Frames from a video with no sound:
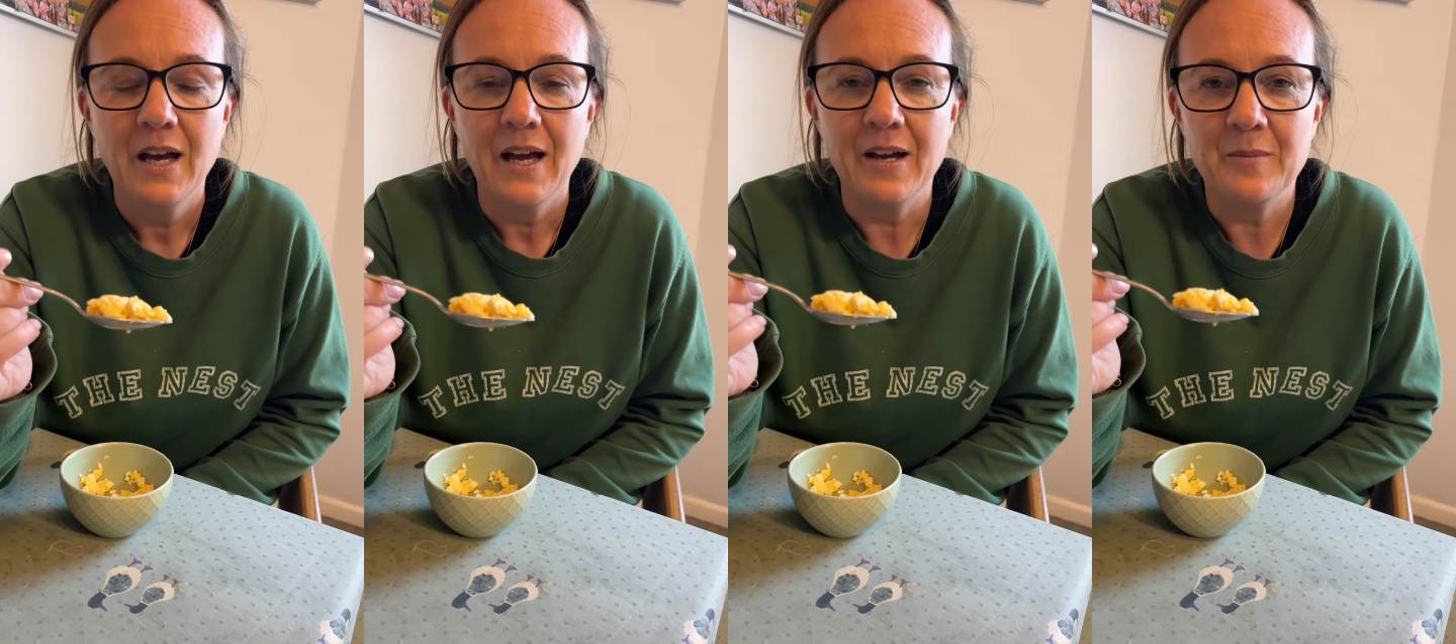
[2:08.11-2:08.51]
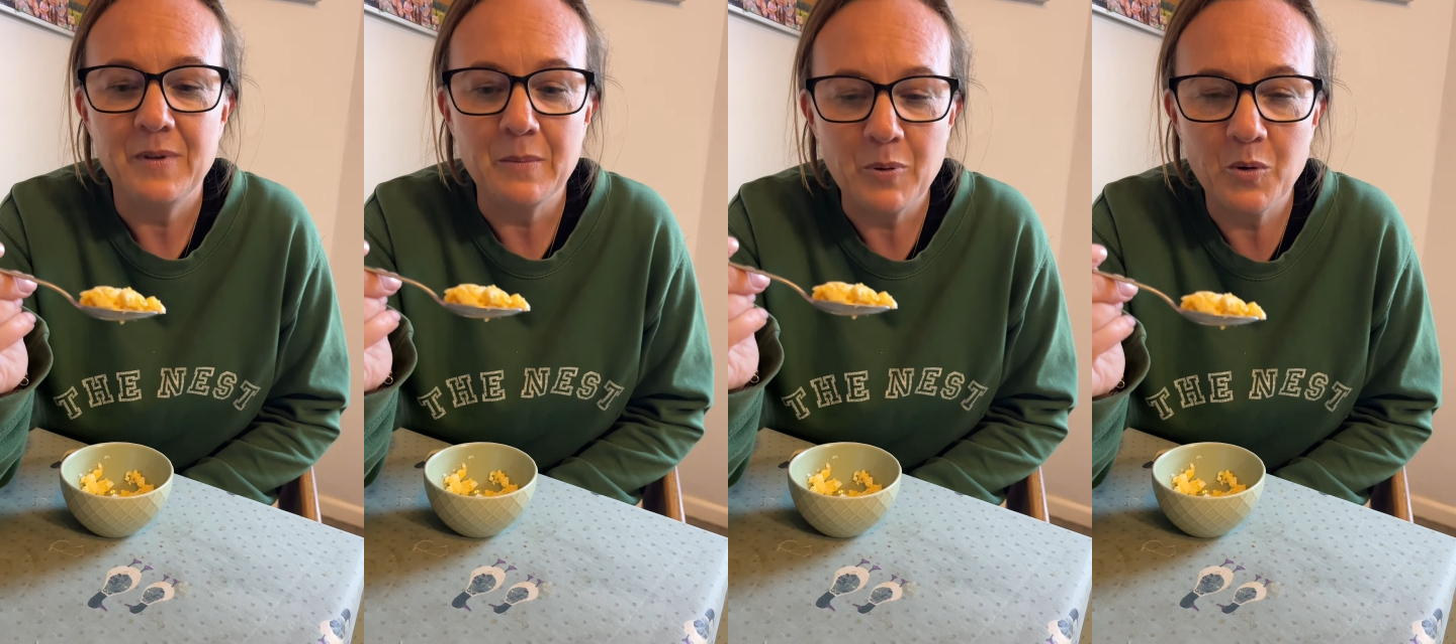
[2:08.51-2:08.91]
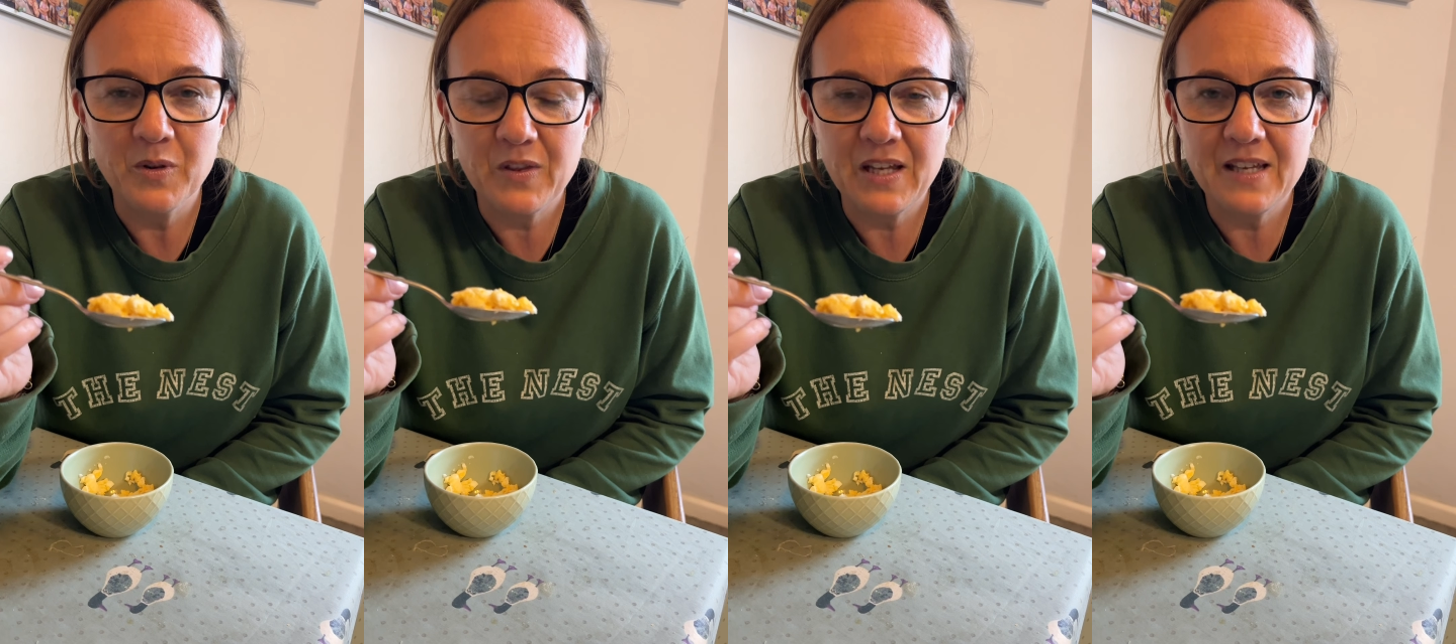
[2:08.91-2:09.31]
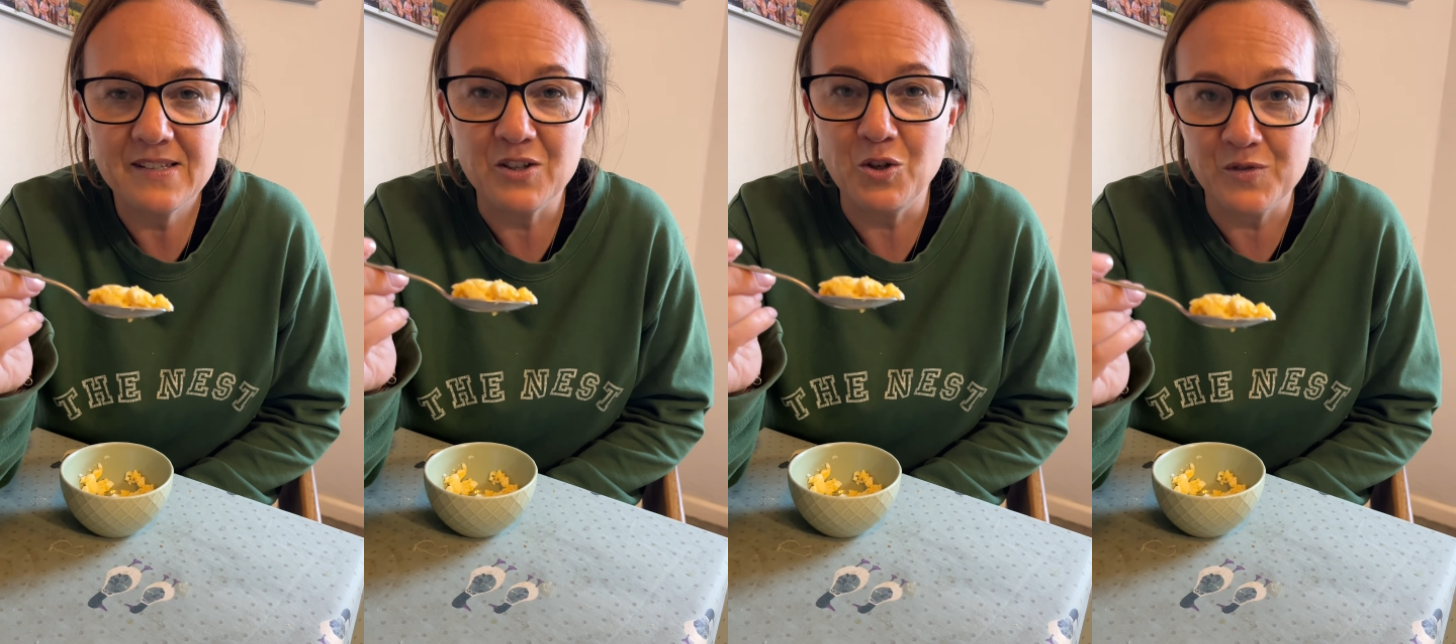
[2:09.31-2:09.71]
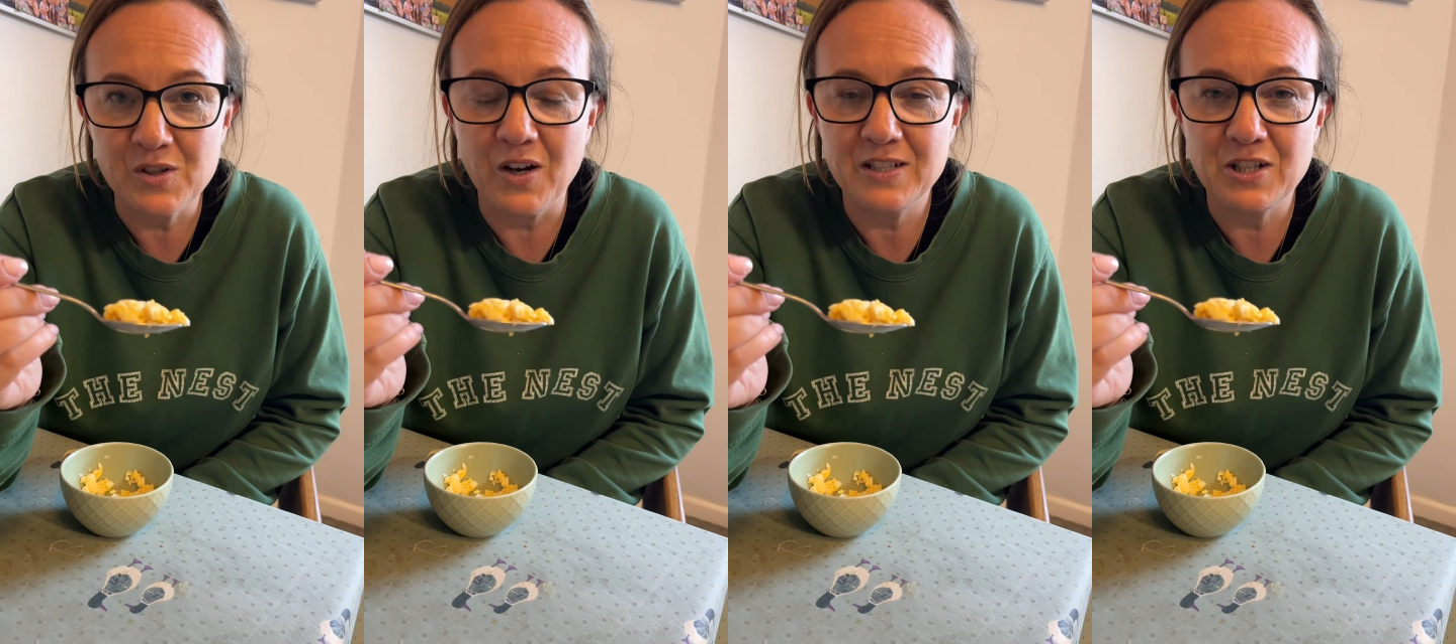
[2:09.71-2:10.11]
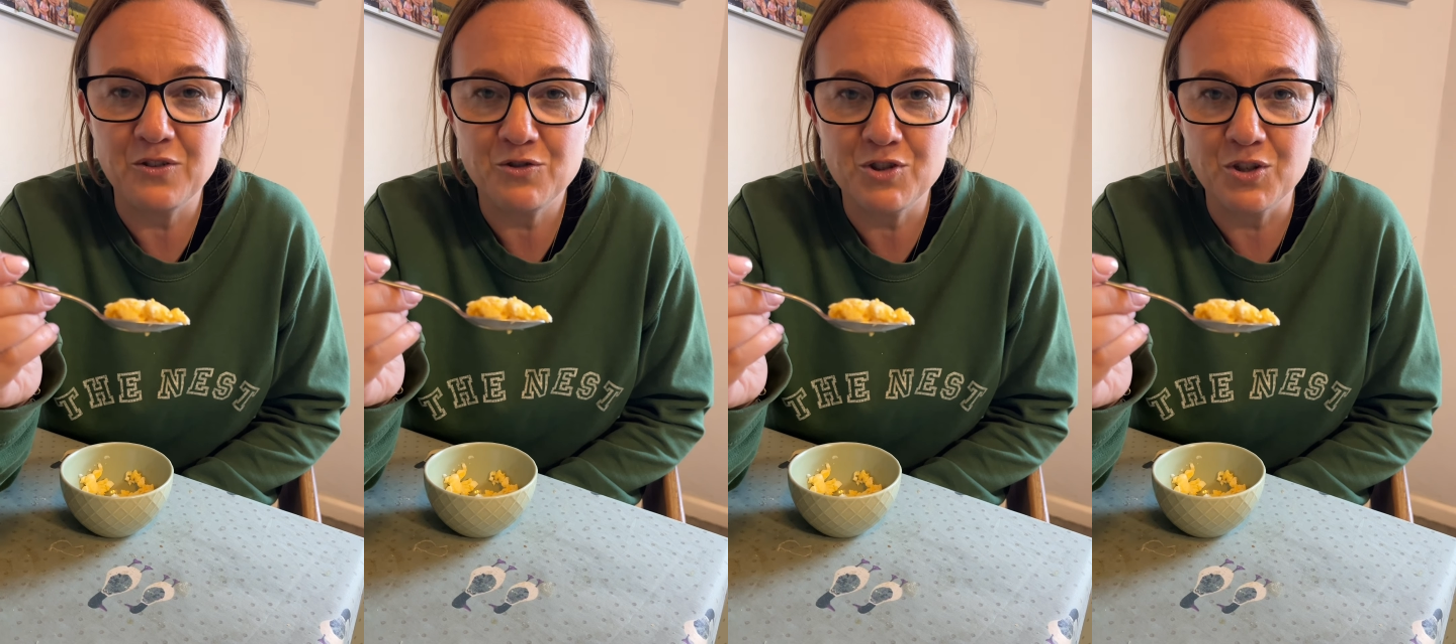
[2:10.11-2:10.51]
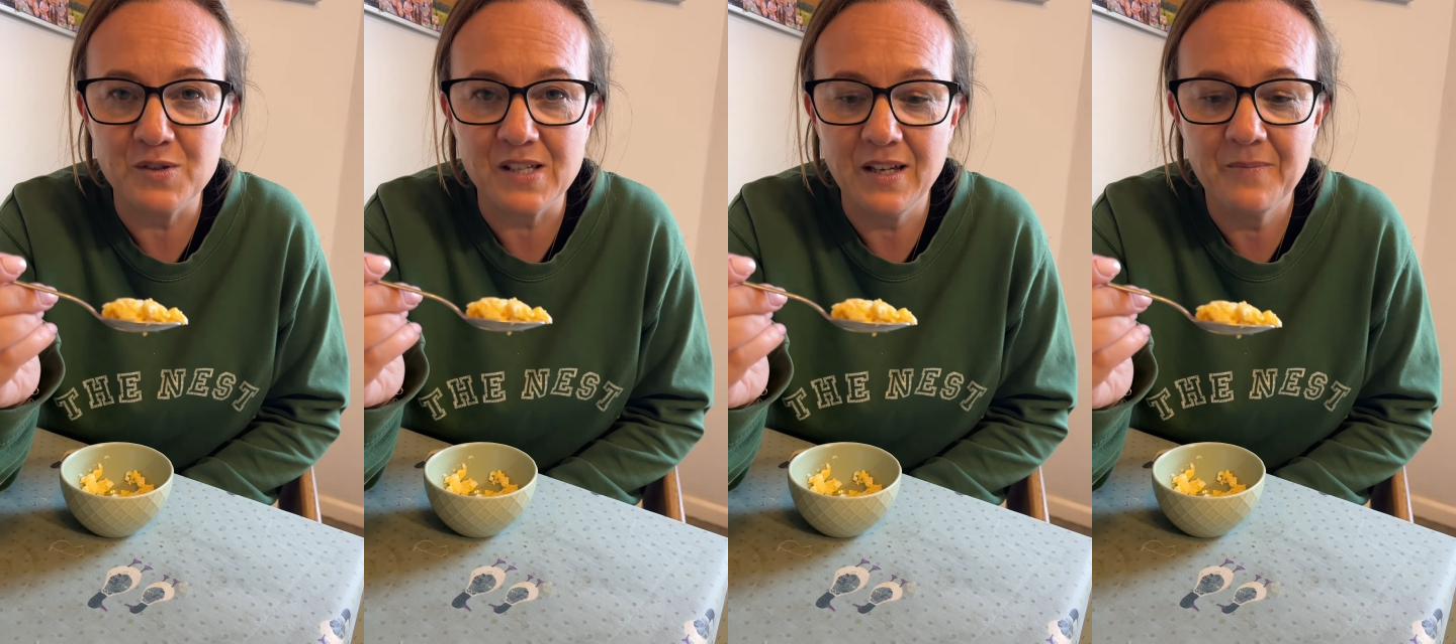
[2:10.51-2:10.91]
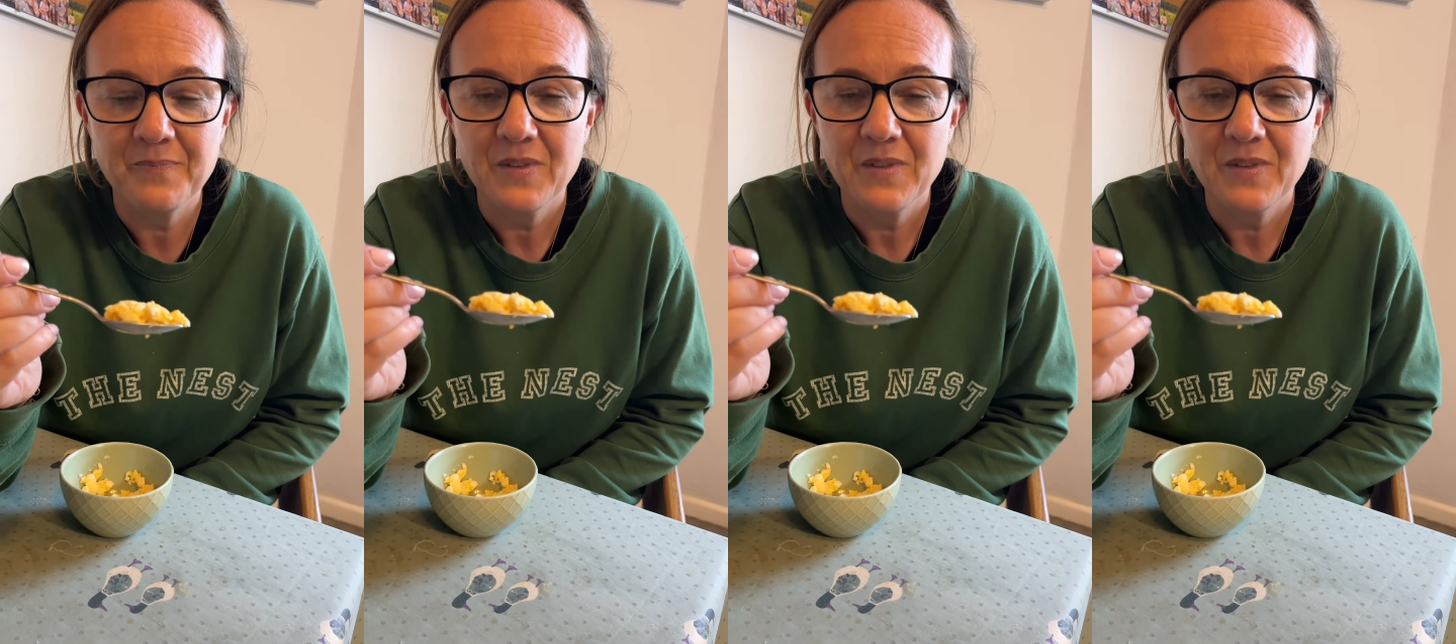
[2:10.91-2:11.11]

The important thing is that you've started to introduce it,